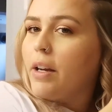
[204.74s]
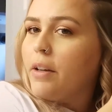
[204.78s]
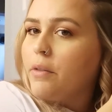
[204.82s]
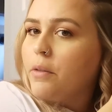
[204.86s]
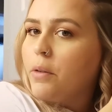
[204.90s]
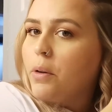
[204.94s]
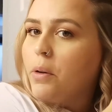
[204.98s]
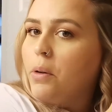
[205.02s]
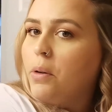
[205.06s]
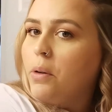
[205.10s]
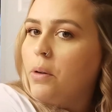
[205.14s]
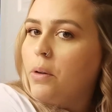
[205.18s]
and
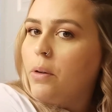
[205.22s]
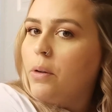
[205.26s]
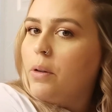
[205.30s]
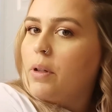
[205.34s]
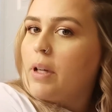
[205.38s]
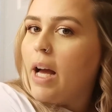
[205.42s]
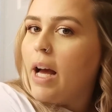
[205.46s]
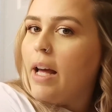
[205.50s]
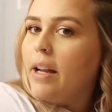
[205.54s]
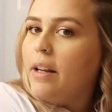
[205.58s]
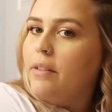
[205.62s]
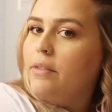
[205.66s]
roll
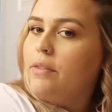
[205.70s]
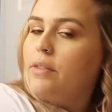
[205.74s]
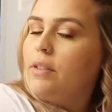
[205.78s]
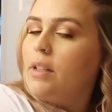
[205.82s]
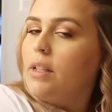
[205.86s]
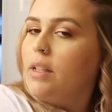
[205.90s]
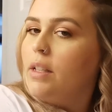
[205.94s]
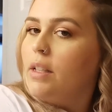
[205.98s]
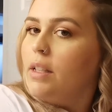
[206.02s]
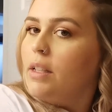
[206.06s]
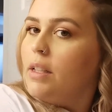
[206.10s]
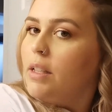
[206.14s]
kind
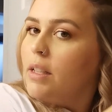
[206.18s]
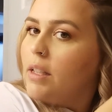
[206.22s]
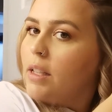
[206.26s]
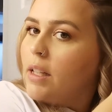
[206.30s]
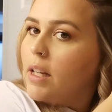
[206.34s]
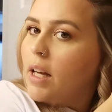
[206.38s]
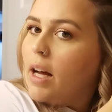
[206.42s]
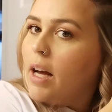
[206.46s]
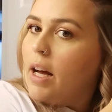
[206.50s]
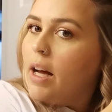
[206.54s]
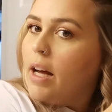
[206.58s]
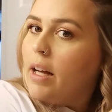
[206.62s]

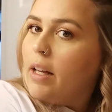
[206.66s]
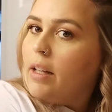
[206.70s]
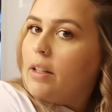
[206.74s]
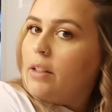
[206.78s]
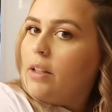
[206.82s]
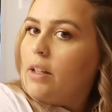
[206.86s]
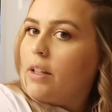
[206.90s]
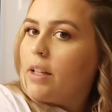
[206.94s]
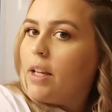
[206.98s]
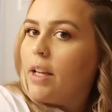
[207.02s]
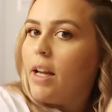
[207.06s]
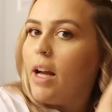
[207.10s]
of
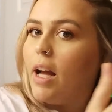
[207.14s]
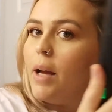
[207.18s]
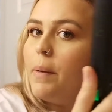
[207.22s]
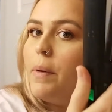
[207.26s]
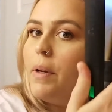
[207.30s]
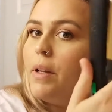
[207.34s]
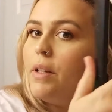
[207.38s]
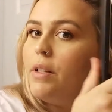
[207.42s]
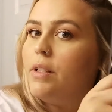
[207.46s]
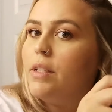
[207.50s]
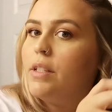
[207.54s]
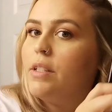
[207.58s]
looking, I
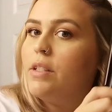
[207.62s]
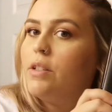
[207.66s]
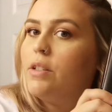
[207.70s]
would